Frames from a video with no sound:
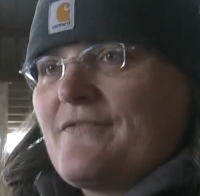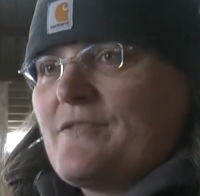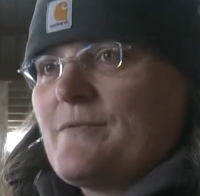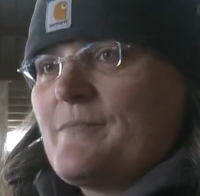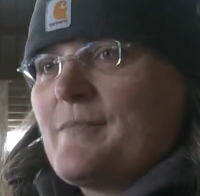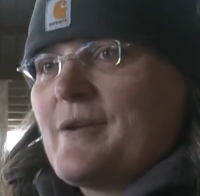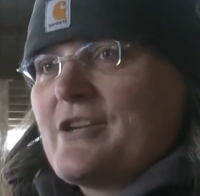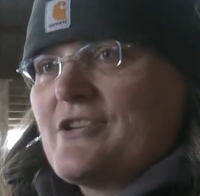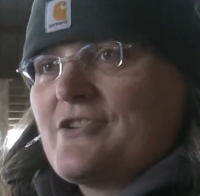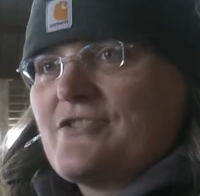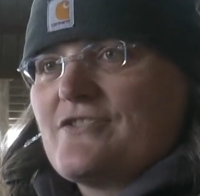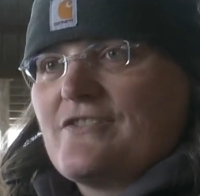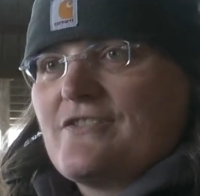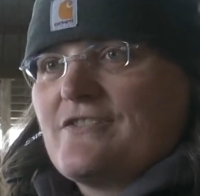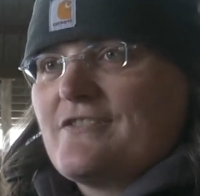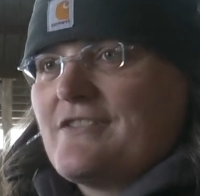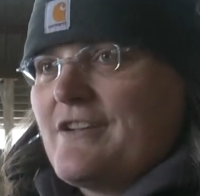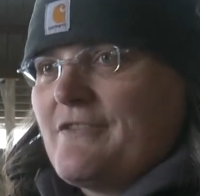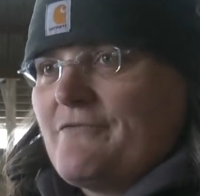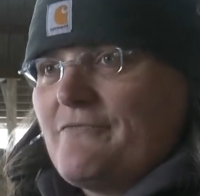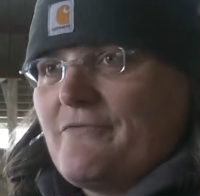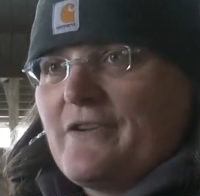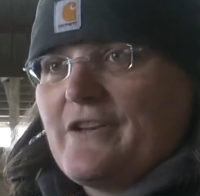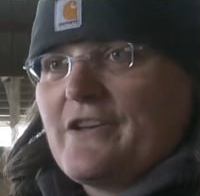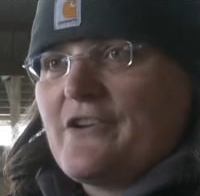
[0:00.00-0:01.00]
to make sure
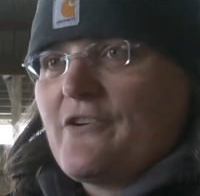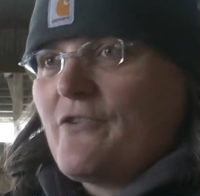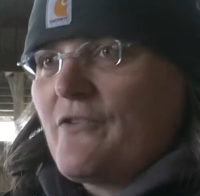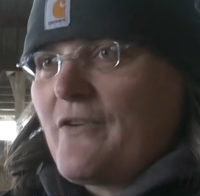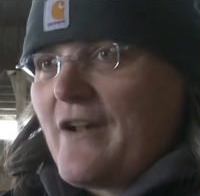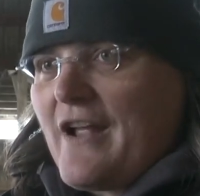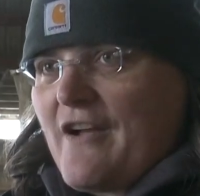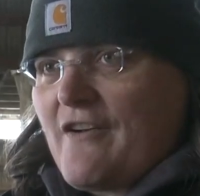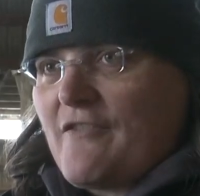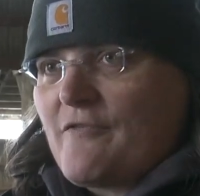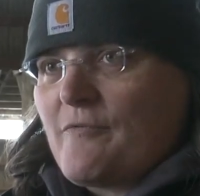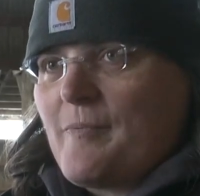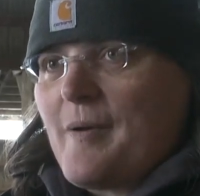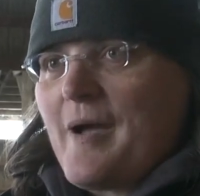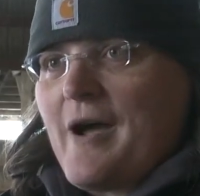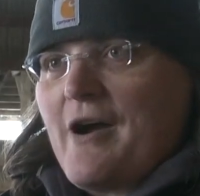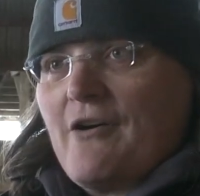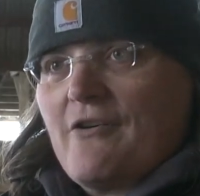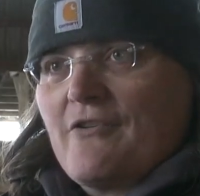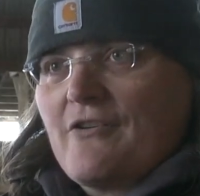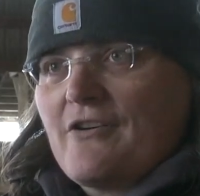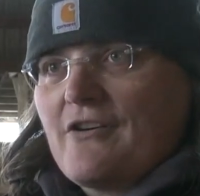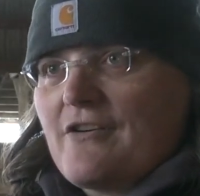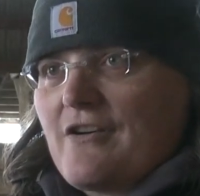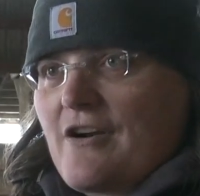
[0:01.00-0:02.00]
if we don't have
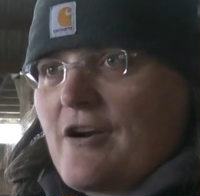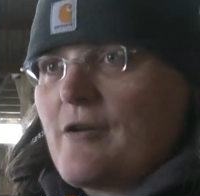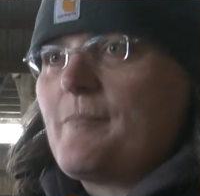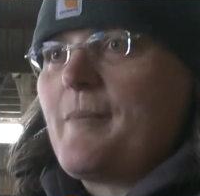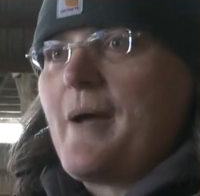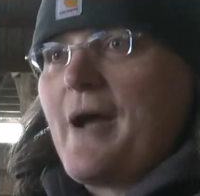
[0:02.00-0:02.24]
power and our